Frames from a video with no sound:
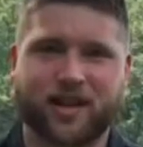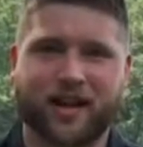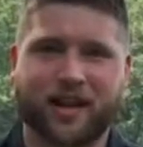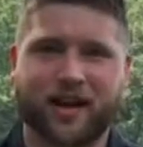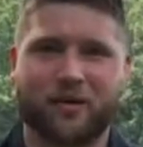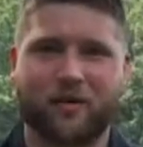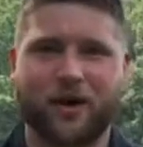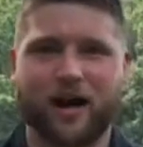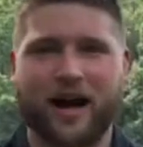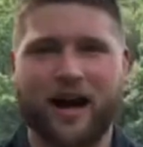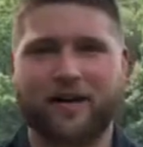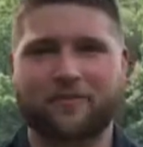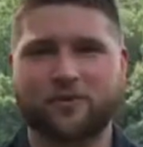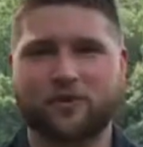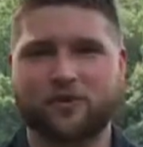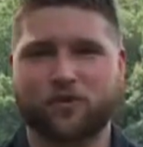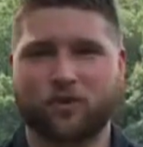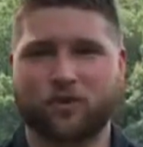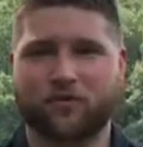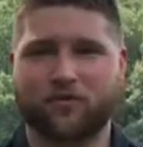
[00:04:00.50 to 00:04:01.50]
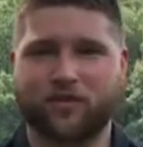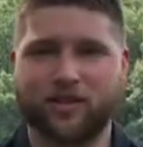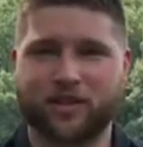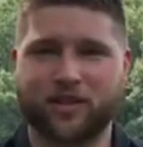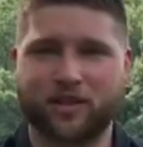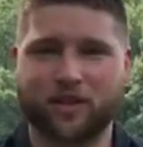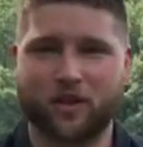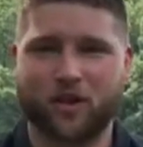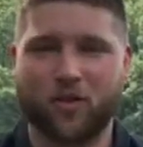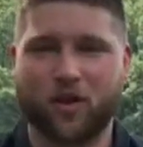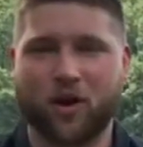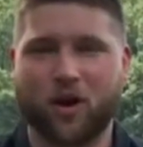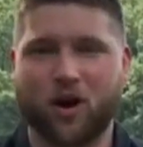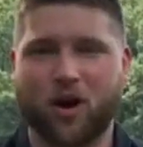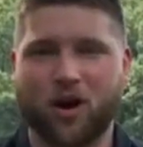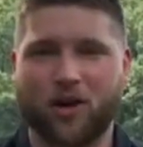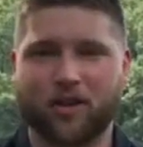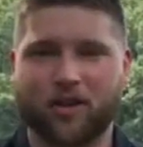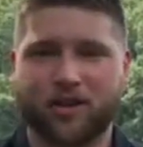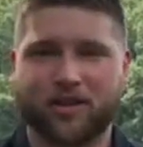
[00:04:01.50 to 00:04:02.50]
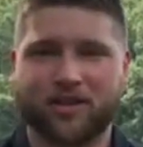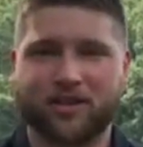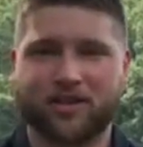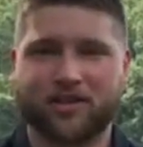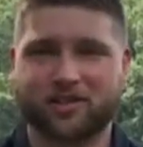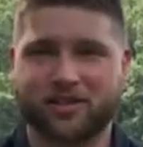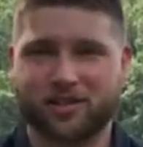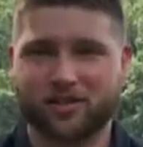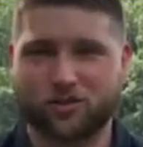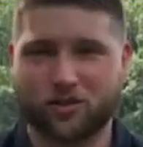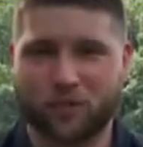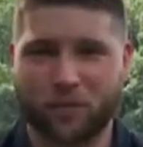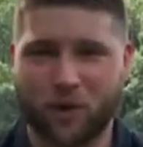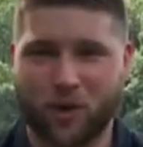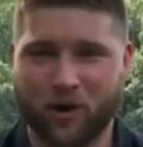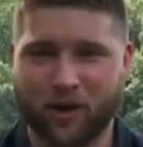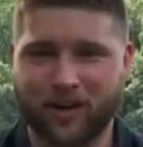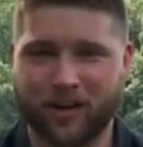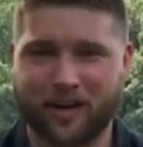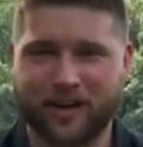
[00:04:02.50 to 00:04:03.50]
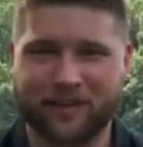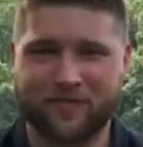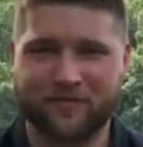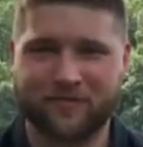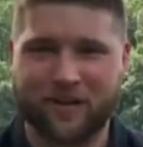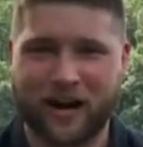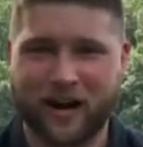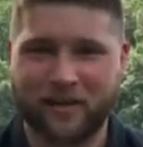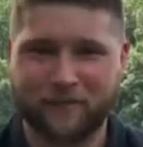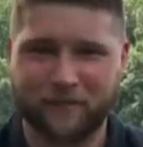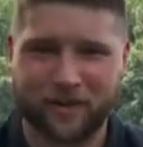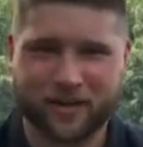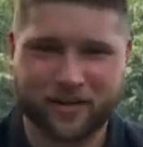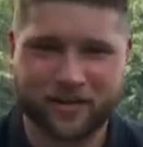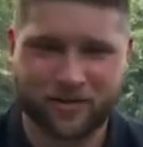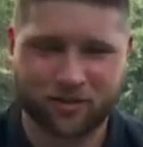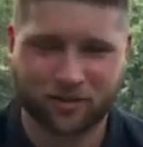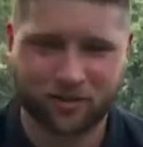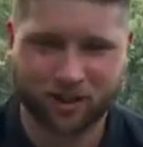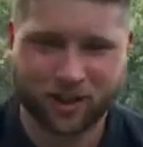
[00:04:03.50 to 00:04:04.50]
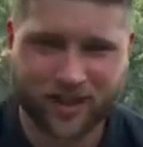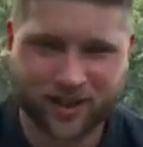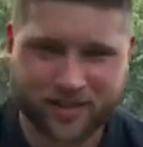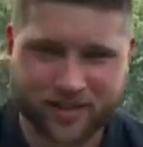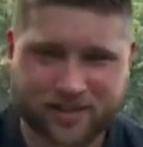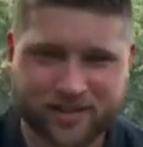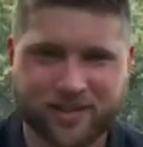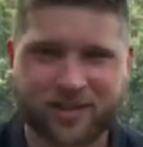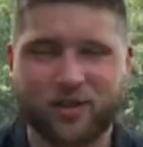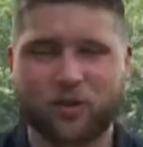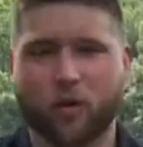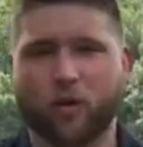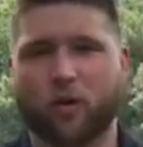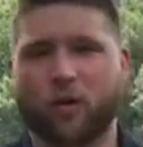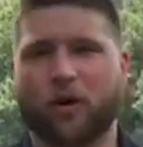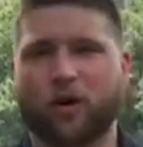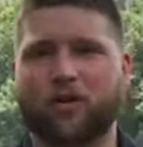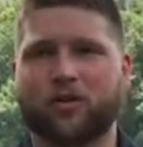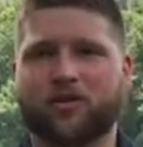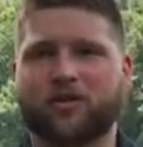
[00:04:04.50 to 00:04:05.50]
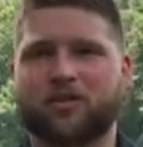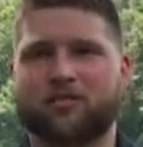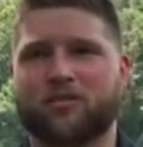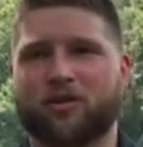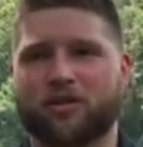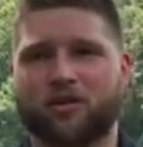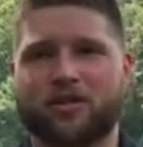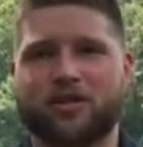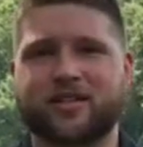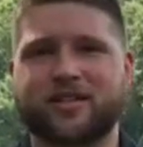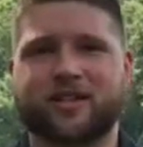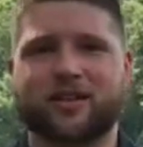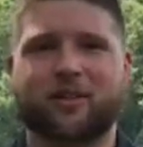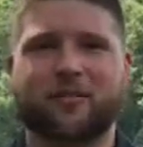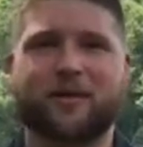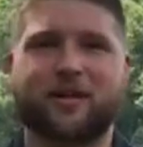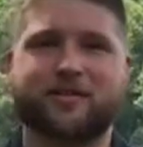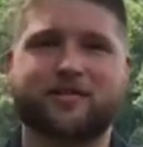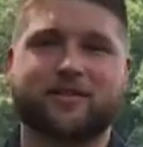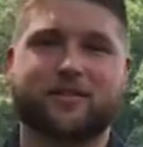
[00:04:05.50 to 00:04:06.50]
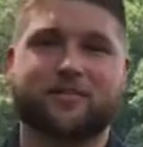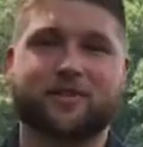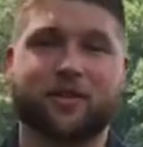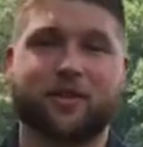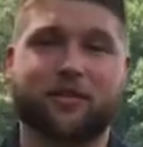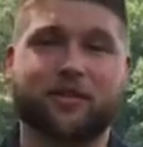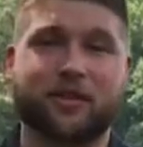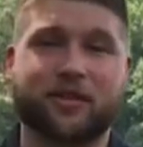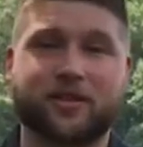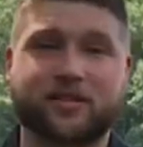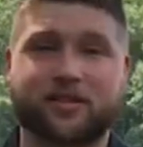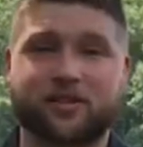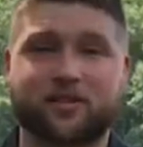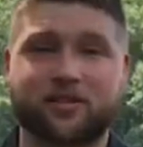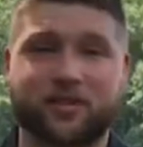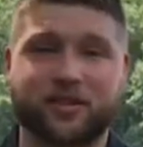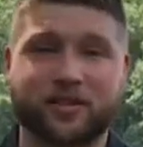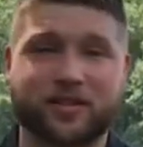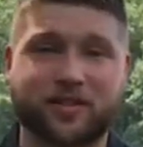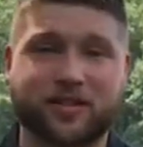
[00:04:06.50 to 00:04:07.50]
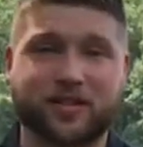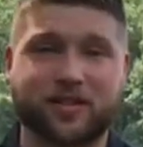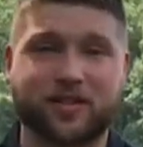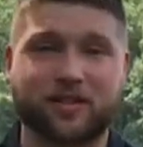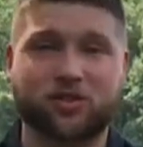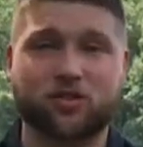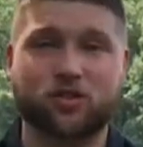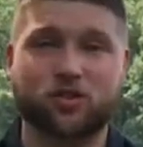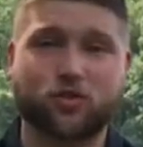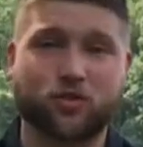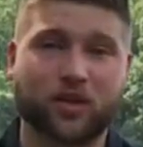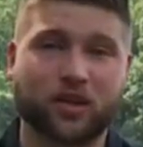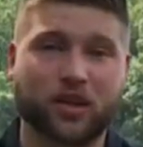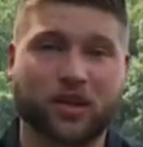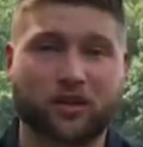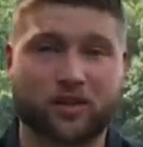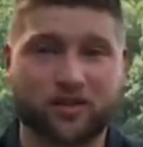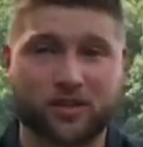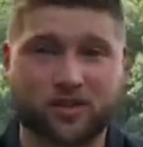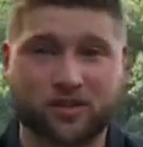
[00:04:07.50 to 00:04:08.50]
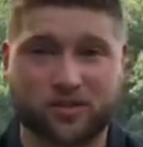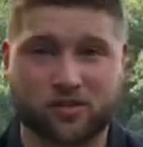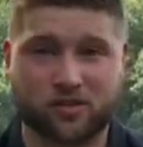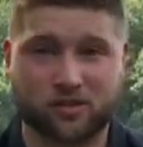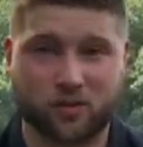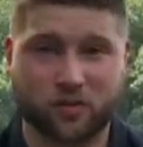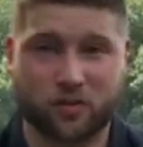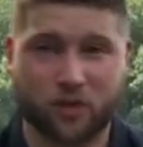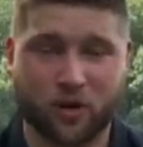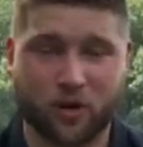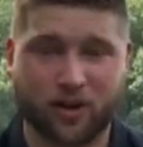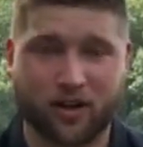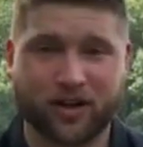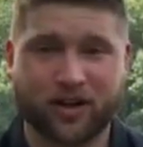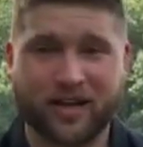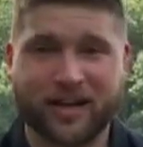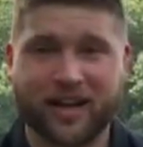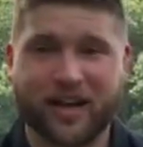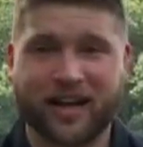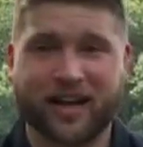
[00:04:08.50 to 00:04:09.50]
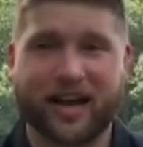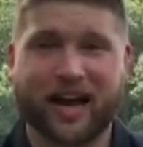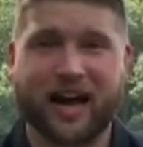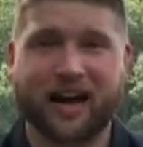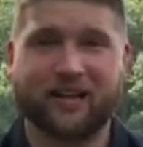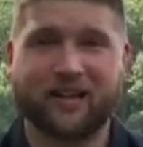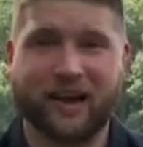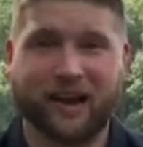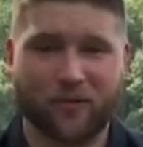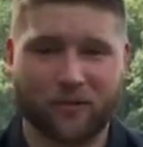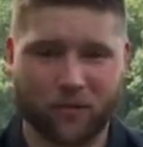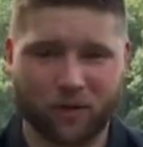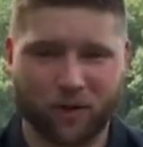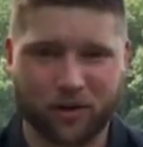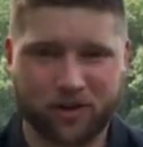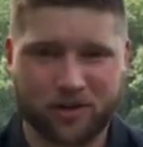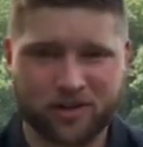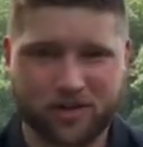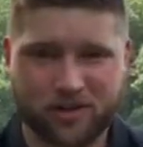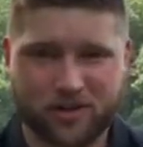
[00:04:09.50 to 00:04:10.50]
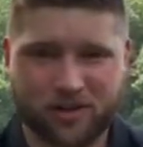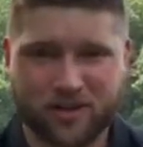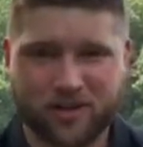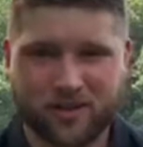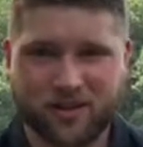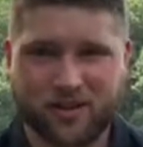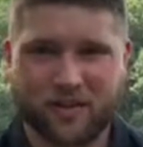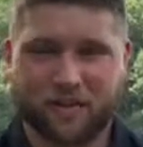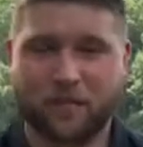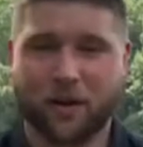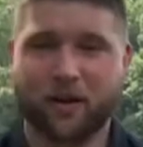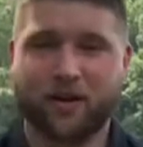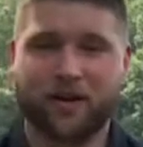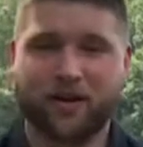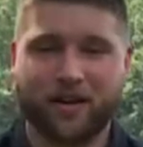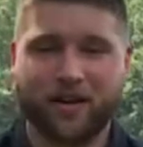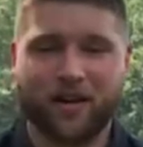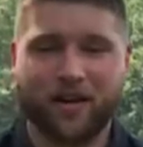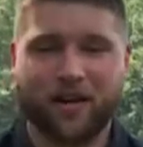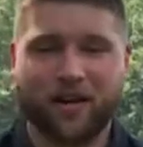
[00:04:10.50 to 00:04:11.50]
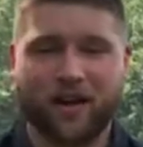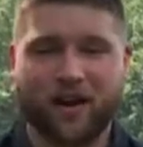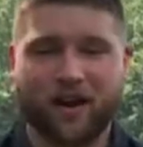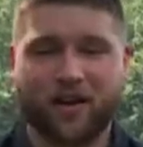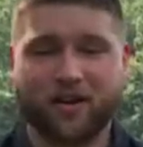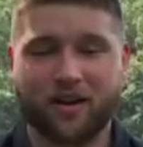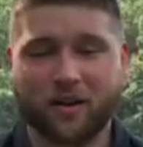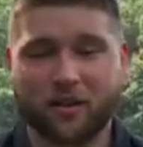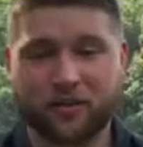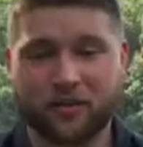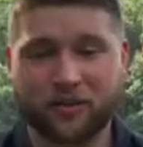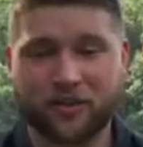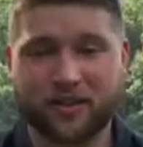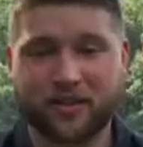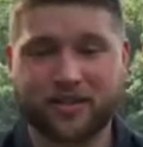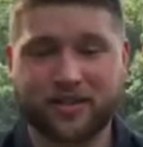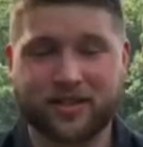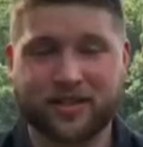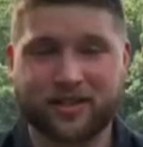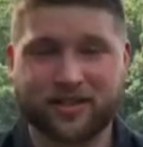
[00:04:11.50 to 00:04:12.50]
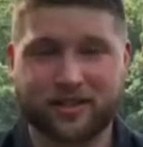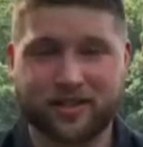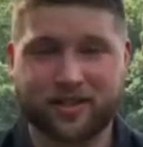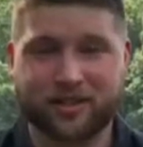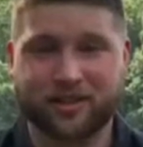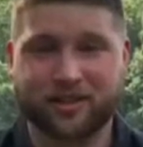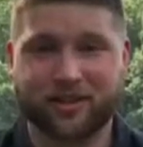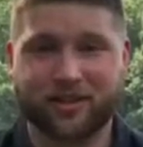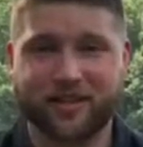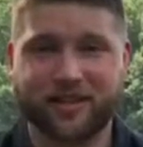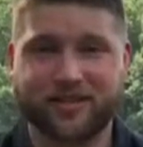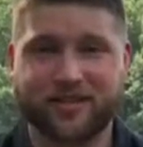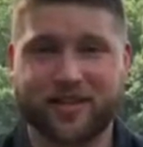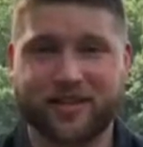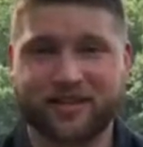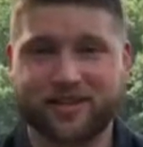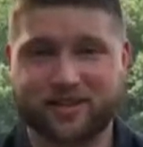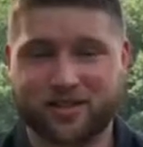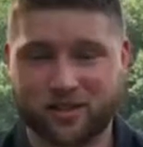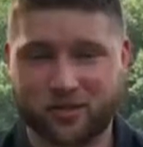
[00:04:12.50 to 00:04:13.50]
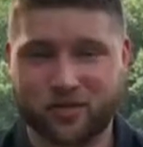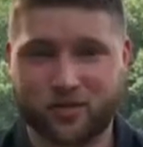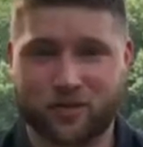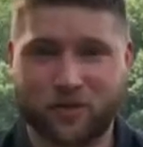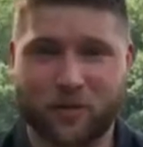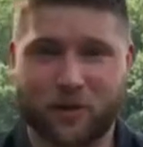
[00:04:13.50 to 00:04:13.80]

and I will have a short video on Central Park in five minutes or less where we'll go into more detail about some of the things that you can see and do here in Central Park and how that works. But another thing to consider is that Central